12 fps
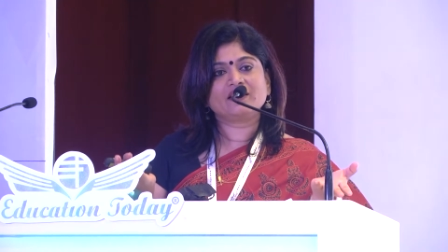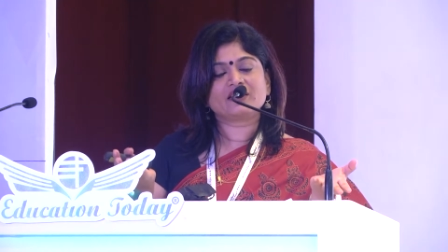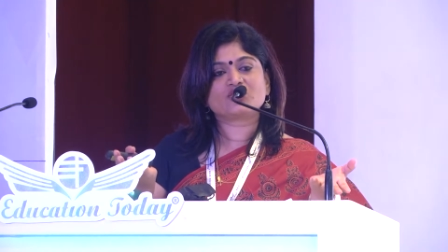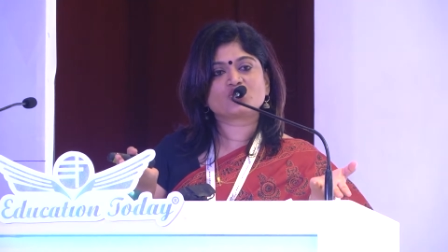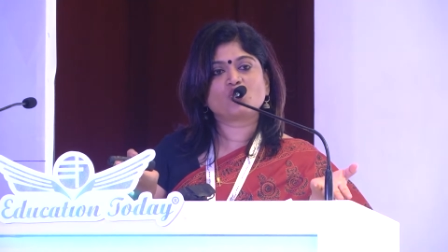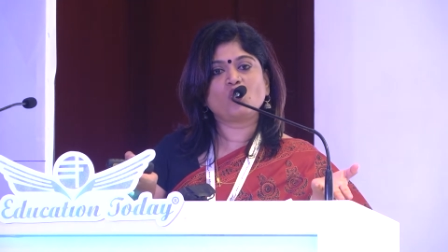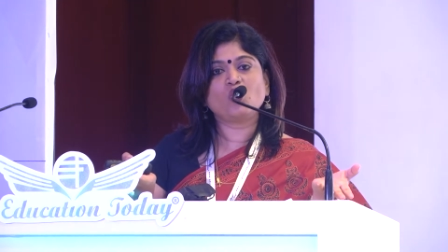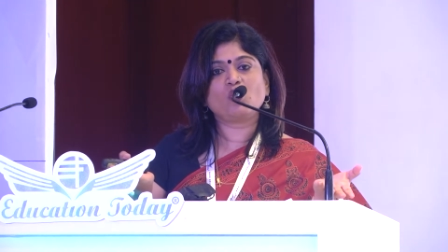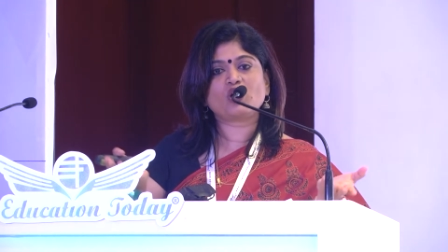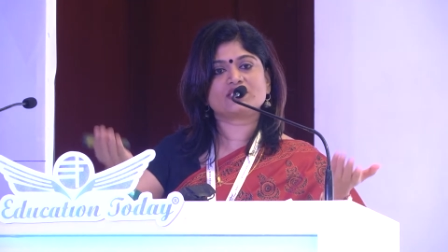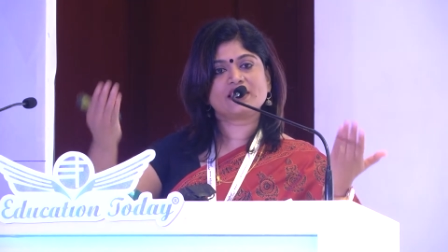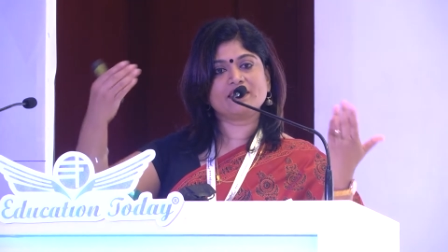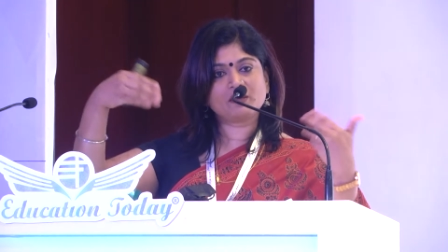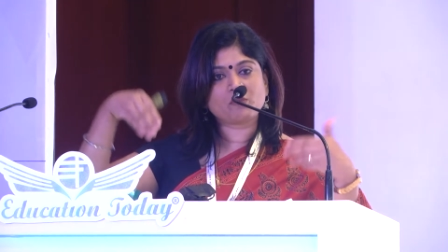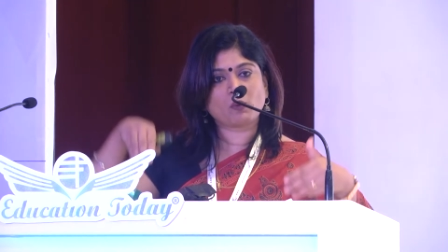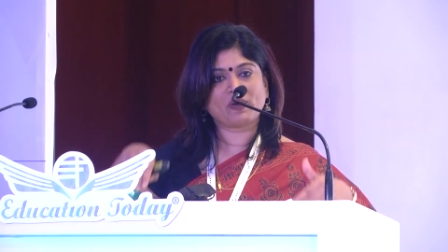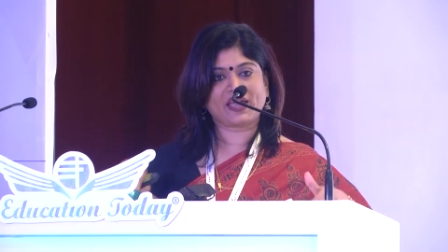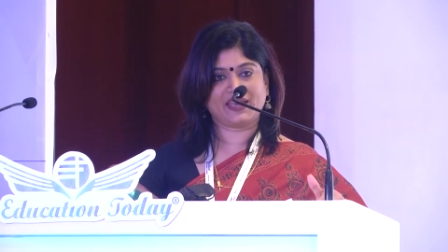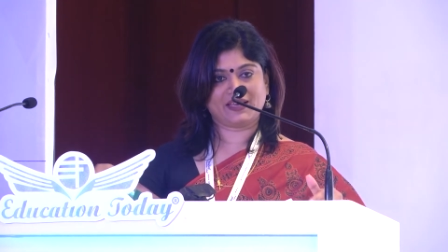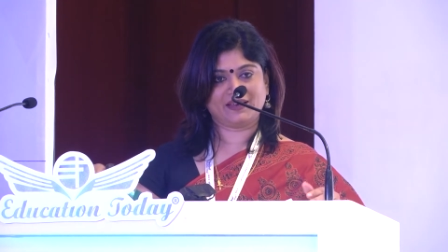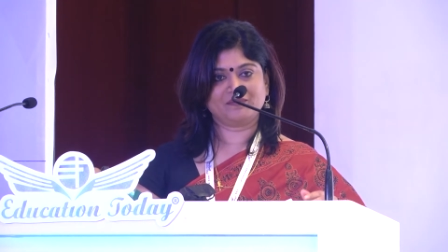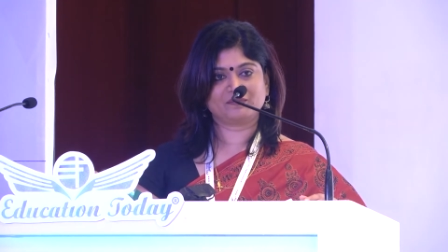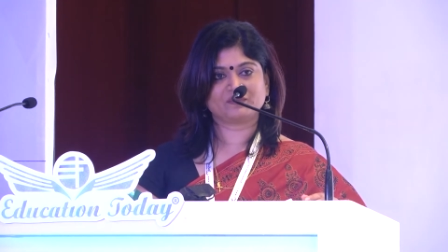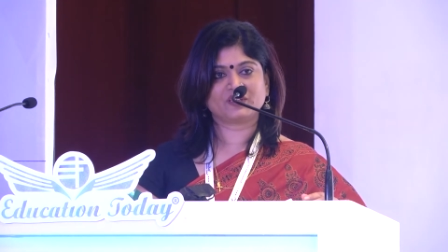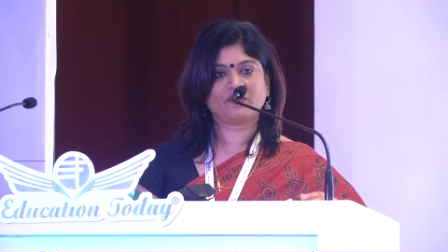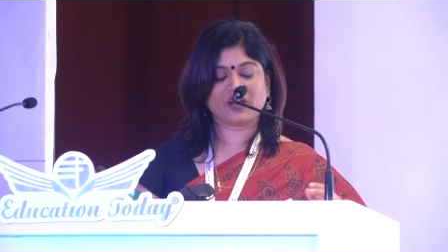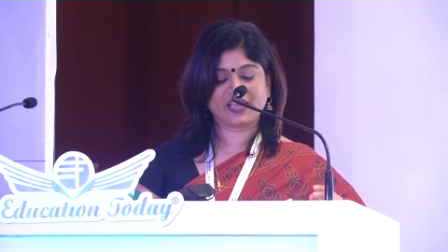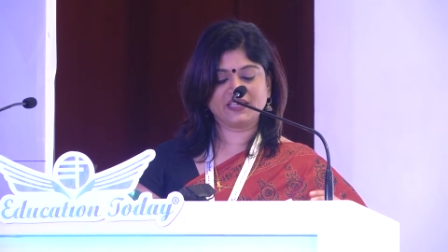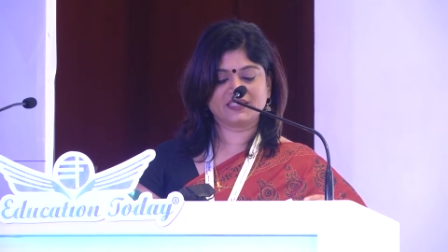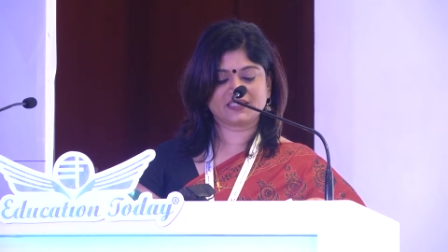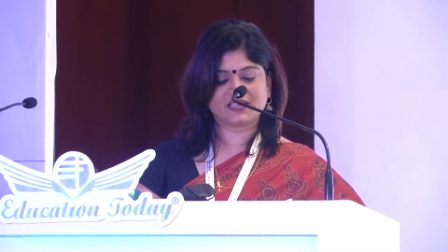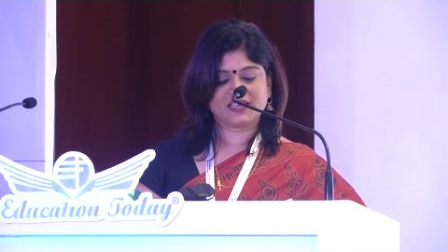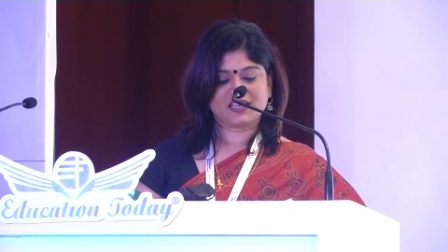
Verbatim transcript: school was in the mobile, right?